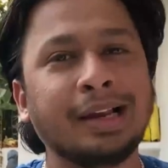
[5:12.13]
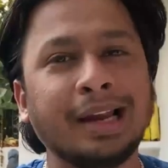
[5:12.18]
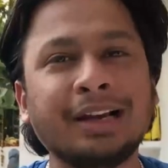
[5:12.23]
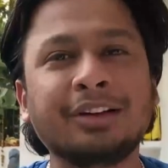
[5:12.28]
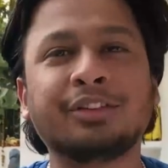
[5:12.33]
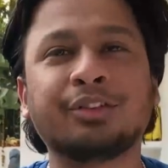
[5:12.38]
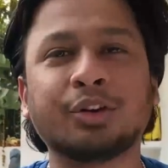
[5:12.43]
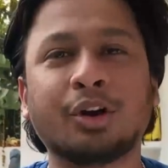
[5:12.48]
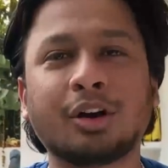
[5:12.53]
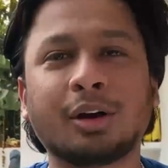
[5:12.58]

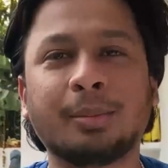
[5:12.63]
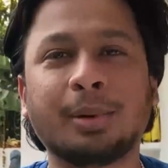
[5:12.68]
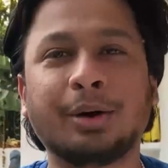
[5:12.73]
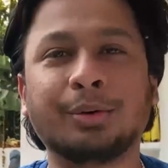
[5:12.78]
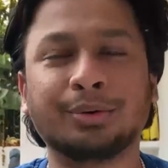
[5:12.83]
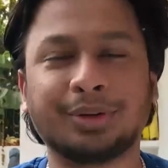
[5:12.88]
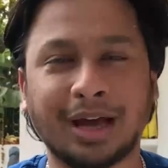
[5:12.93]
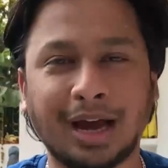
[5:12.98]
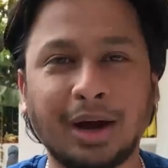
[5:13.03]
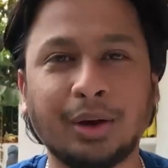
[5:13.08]
Let's talk
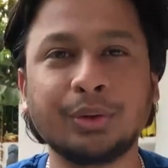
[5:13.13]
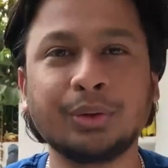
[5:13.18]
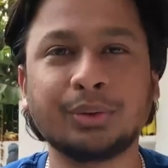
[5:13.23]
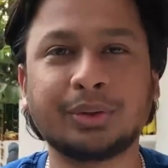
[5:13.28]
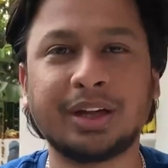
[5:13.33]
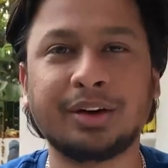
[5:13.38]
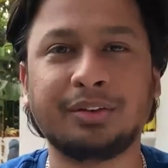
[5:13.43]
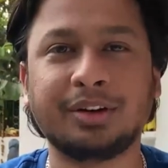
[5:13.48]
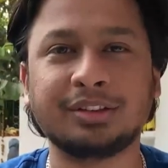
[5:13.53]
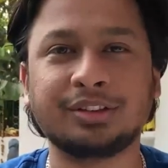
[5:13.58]
about how you
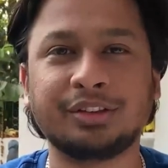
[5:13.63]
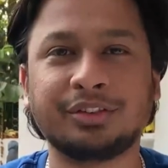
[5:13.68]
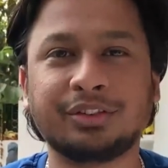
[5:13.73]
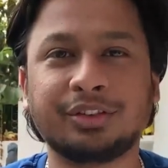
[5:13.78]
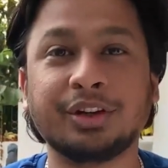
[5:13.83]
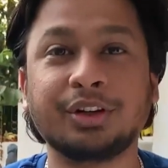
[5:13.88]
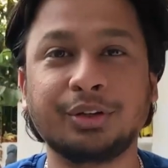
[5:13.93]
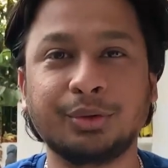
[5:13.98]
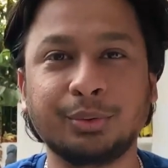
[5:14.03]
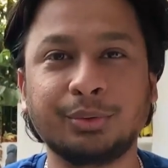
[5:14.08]
can
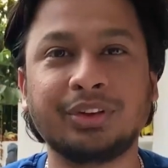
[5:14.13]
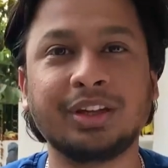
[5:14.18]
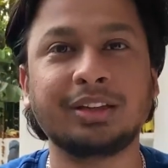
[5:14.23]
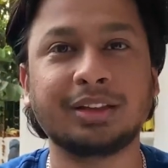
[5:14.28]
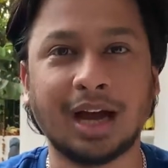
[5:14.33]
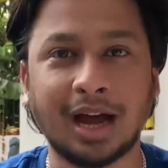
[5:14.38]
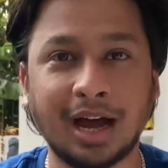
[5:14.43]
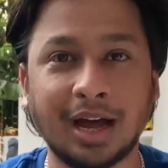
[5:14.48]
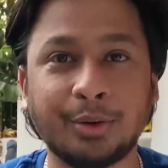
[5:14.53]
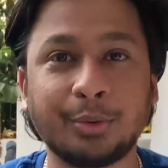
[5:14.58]
register using
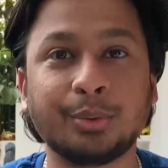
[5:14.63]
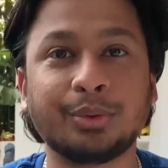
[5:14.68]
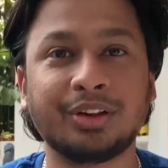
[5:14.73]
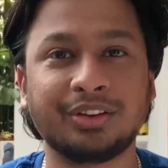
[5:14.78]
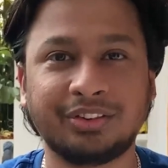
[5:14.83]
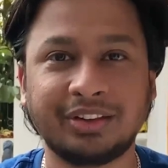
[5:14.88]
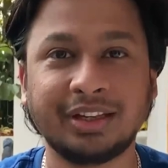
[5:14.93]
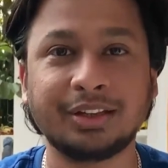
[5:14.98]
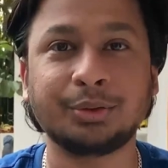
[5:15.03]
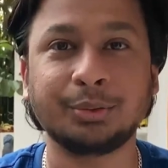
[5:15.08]
the
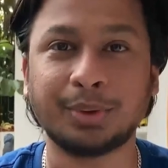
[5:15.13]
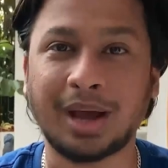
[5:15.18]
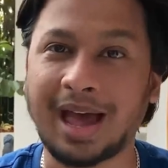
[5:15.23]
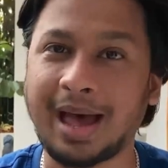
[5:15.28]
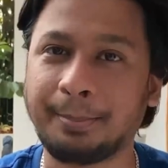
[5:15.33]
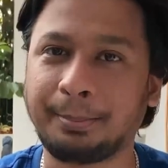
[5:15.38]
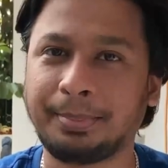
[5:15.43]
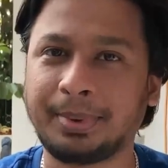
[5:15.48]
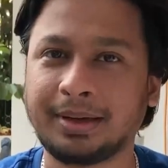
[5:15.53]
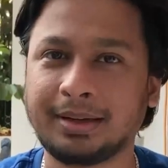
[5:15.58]
Arogya Setu
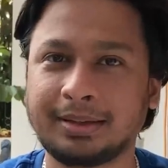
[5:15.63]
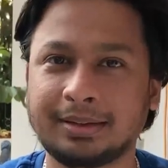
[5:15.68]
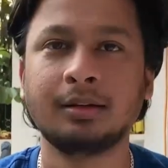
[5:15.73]
app.